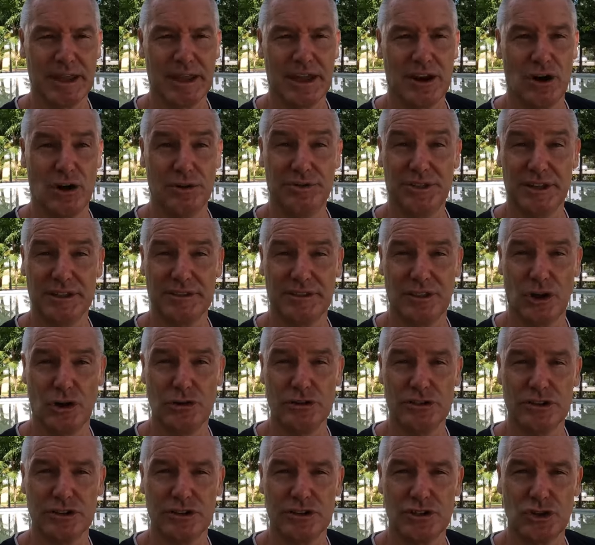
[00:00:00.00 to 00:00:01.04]
And I think
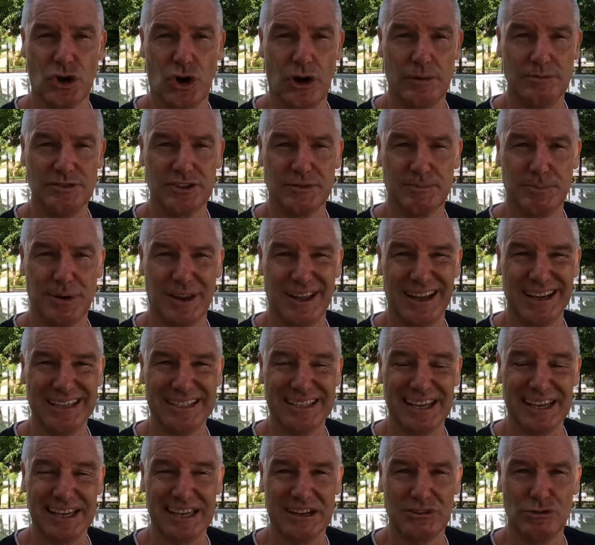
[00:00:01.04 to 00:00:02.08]
those are the types of
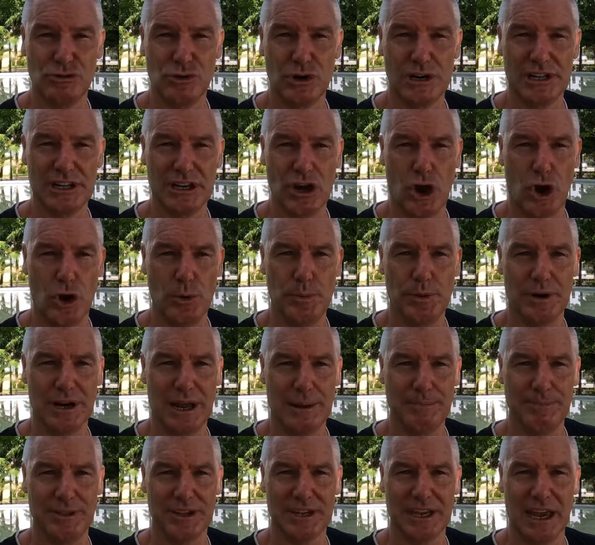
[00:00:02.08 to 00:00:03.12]
players that can really open
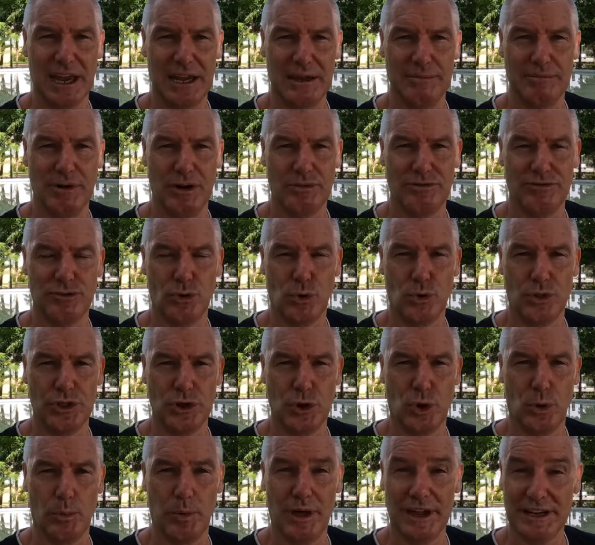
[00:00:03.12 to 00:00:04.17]
up the game for
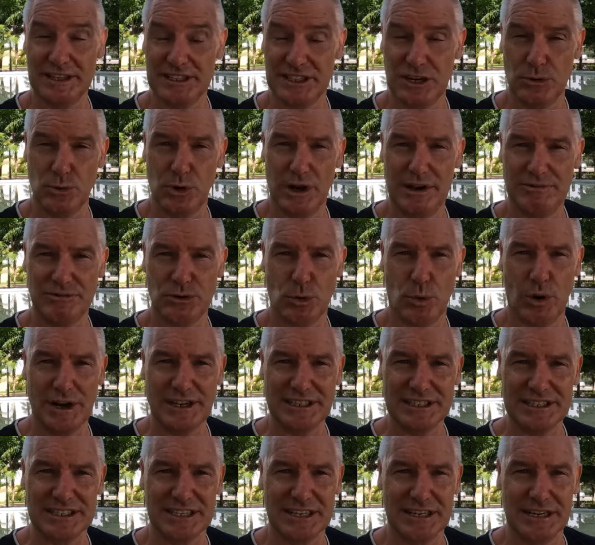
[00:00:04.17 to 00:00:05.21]
the All Blacks. So we'll have to
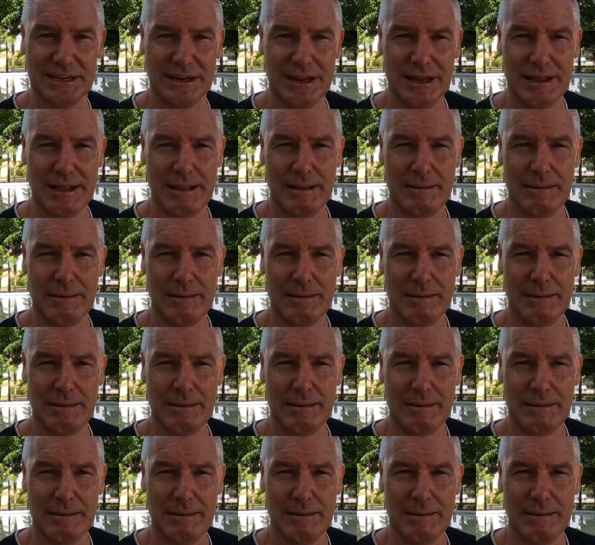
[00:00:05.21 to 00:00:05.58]
wait and see.